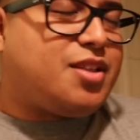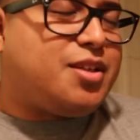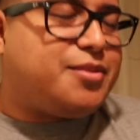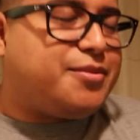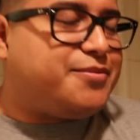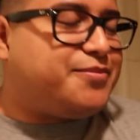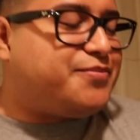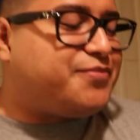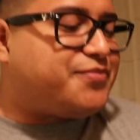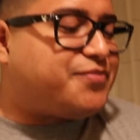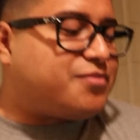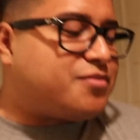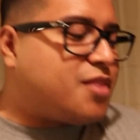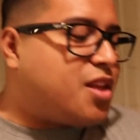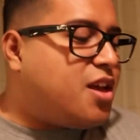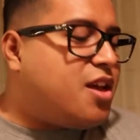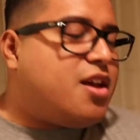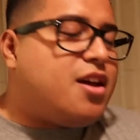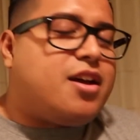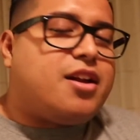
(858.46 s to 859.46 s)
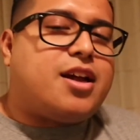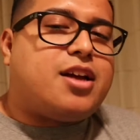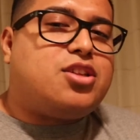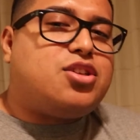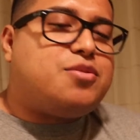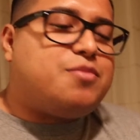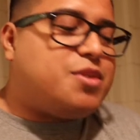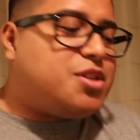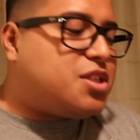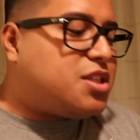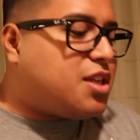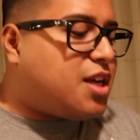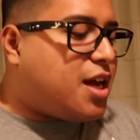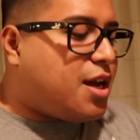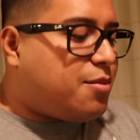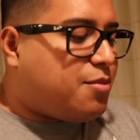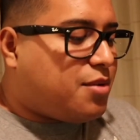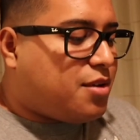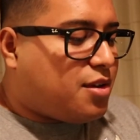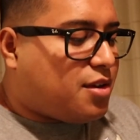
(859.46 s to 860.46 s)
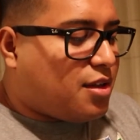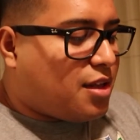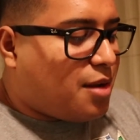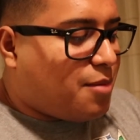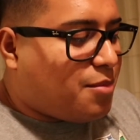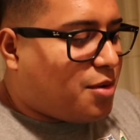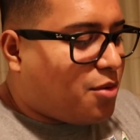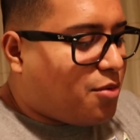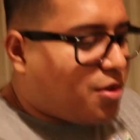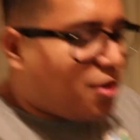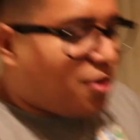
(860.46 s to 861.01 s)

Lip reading: not too much lime. Let them know we